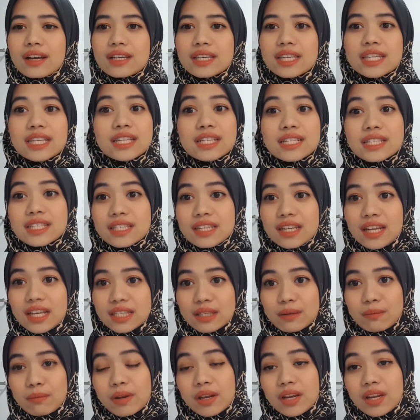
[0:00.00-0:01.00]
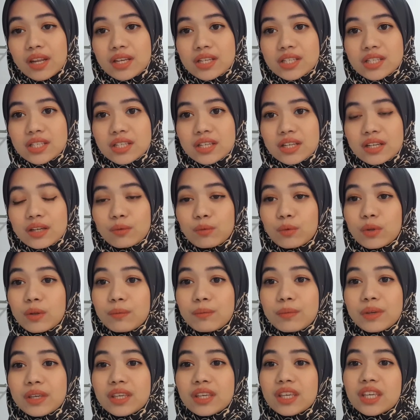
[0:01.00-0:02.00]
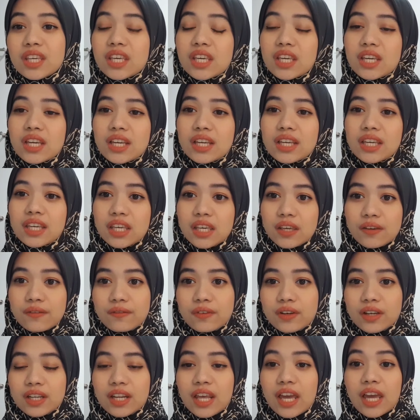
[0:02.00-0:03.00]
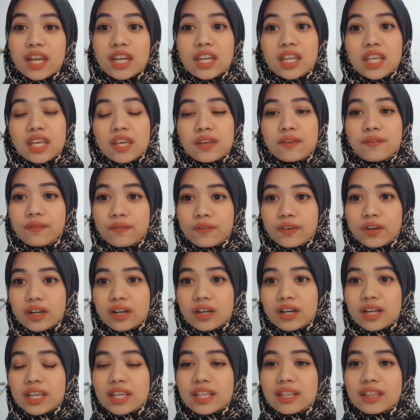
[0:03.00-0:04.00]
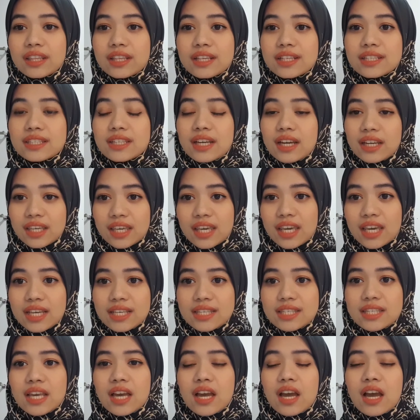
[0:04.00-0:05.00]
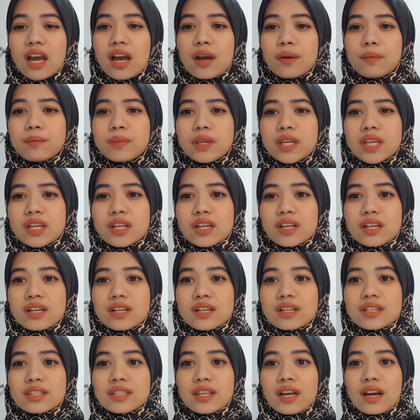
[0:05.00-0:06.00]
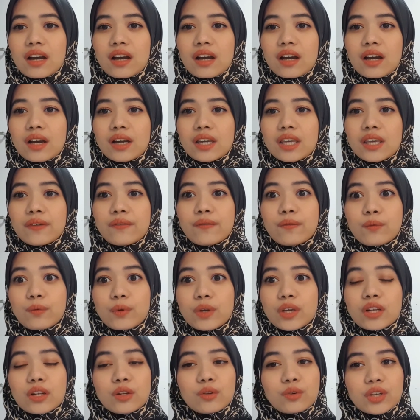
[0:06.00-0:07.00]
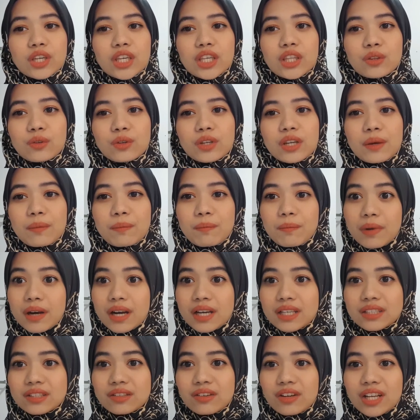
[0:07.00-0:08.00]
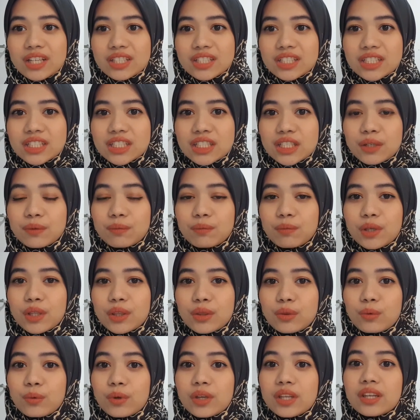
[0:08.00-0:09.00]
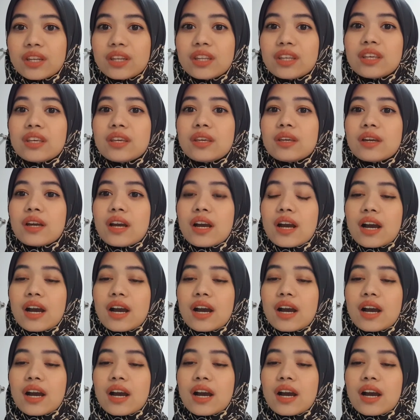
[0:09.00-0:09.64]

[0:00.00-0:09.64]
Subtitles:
innocent explanation will be given and inferred in this case, because if we look into the past relationship between the